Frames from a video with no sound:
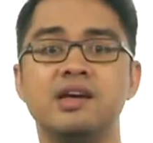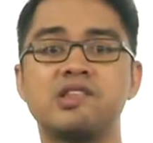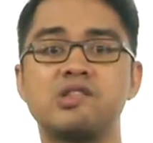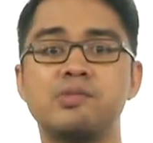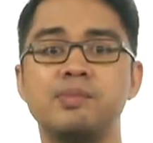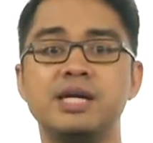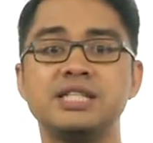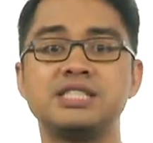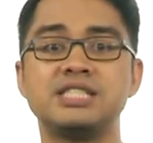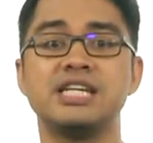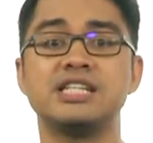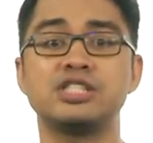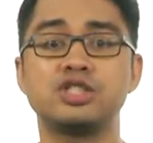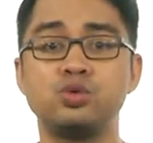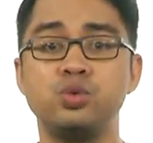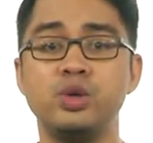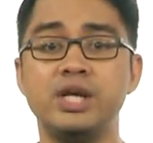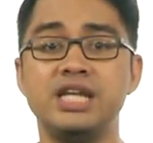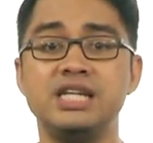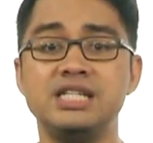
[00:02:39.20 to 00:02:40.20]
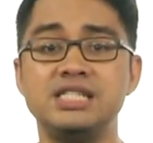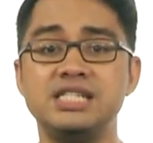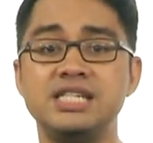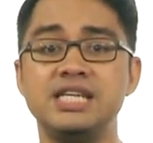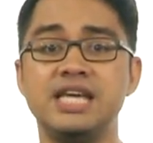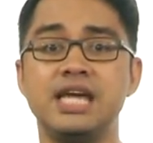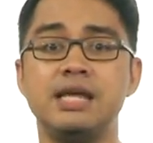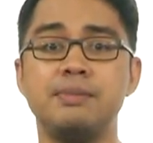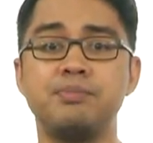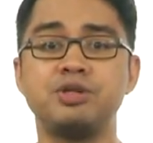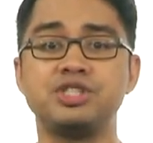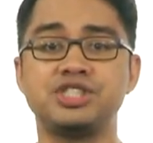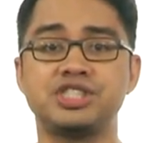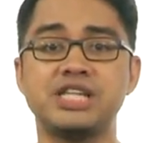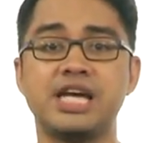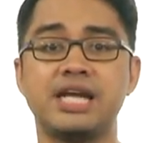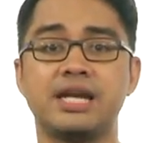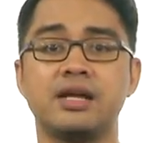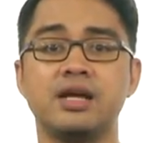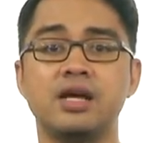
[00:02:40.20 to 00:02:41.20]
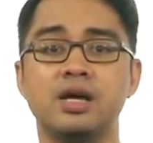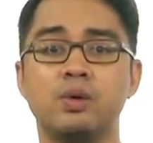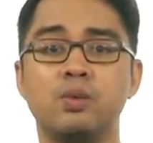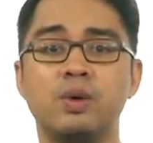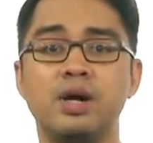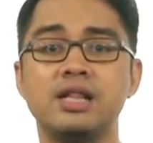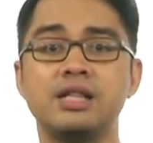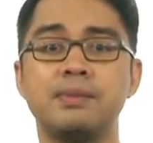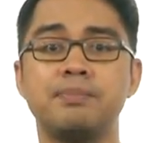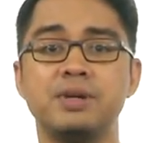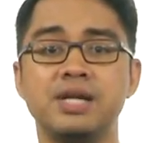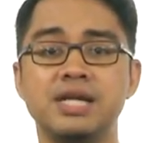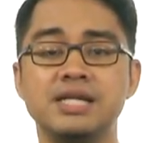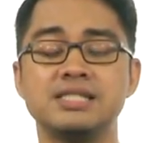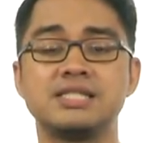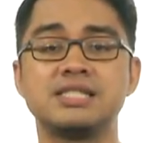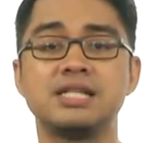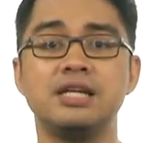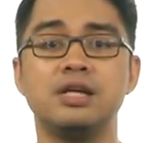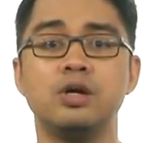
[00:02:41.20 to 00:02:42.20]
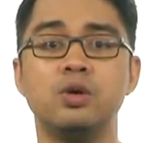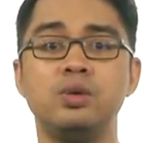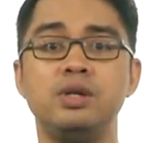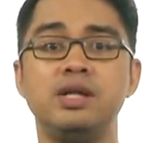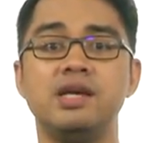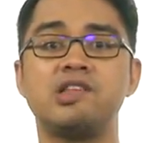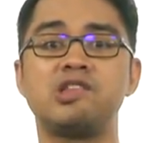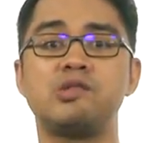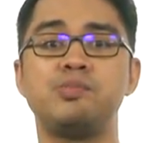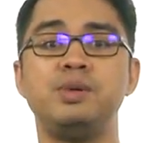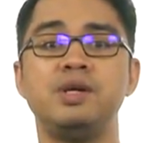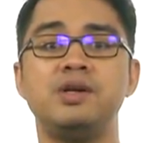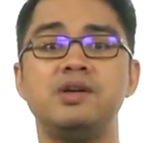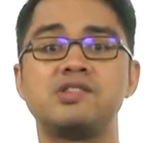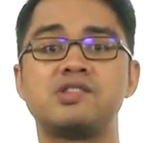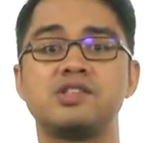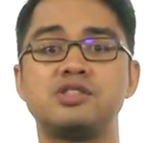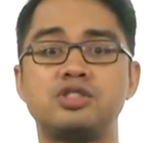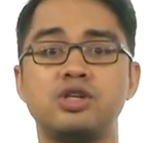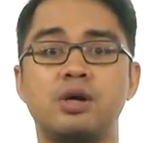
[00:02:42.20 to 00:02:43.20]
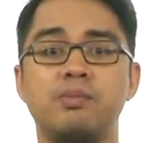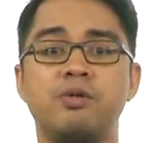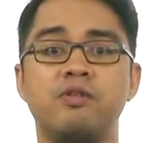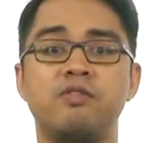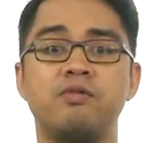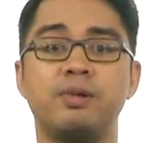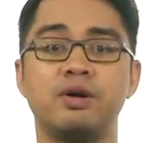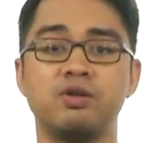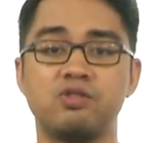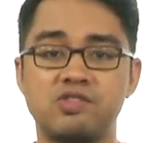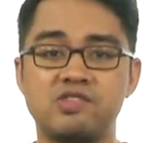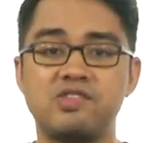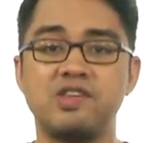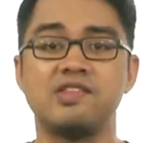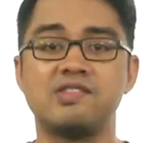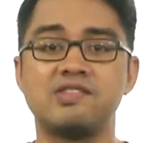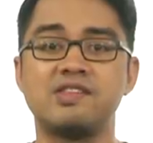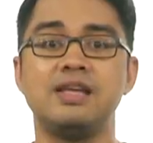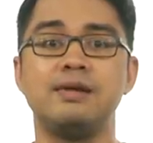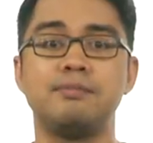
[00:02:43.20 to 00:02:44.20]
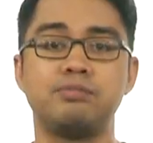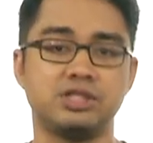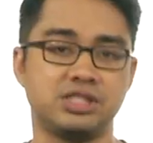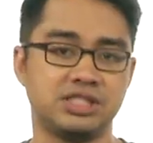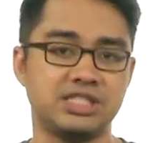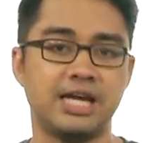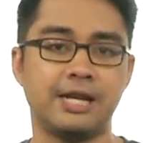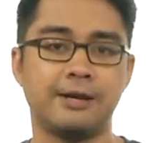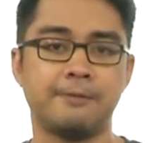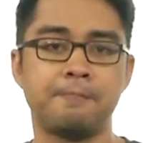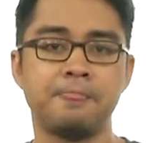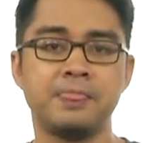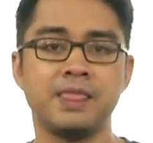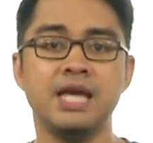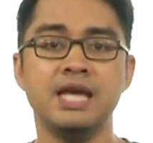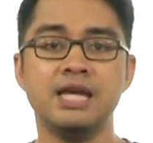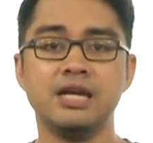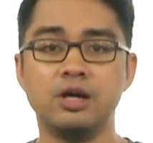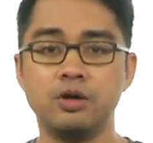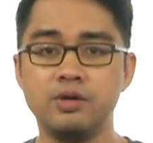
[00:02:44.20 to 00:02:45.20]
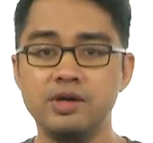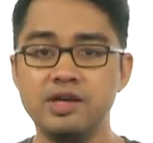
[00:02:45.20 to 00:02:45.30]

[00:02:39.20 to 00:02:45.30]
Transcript: as much as 28%, while the peninsula only experienced a drop of about 16%. Now,